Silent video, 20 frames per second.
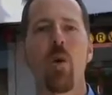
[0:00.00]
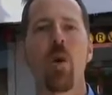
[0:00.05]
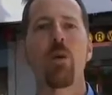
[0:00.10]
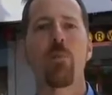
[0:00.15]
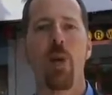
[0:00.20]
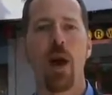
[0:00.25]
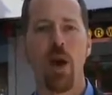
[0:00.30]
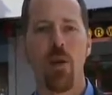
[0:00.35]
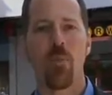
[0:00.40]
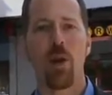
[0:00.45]
Roy
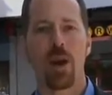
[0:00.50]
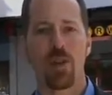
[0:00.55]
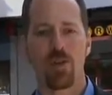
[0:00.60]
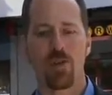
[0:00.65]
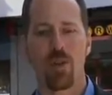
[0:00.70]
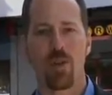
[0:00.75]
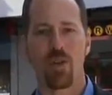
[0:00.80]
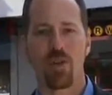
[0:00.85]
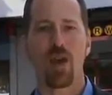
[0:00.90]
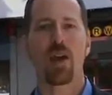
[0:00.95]

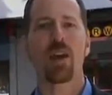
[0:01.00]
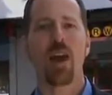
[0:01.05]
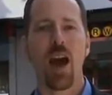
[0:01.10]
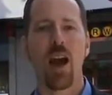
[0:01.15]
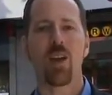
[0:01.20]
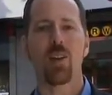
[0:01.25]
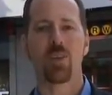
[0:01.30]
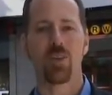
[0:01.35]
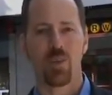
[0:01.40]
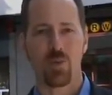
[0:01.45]
Baumeister, a
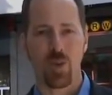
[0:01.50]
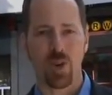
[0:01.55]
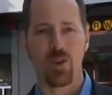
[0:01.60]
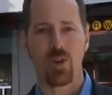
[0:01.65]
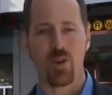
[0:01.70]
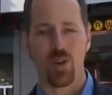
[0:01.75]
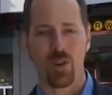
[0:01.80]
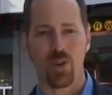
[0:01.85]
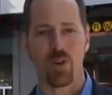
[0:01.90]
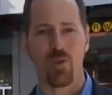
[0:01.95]
psychology
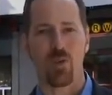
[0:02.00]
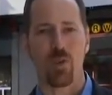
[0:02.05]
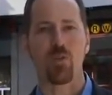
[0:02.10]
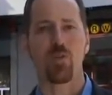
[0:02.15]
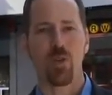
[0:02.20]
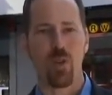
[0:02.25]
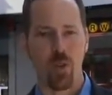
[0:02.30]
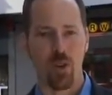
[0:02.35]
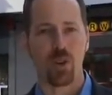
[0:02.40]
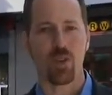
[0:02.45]
researcher from
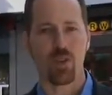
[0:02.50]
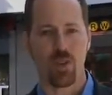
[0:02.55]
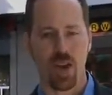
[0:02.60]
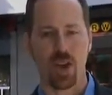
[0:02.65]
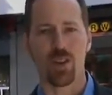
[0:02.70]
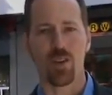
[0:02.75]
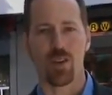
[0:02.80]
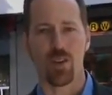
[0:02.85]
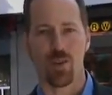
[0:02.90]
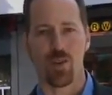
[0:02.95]
Florida
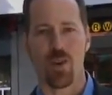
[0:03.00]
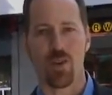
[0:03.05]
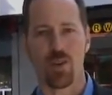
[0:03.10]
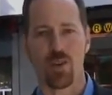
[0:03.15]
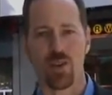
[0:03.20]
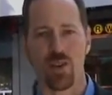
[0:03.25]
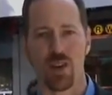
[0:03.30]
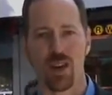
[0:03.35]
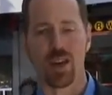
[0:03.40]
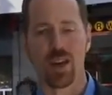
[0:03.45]
State
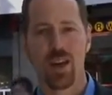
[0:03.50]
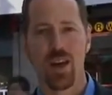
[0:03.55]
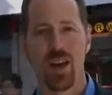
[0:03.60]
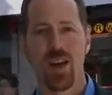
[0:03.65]
University,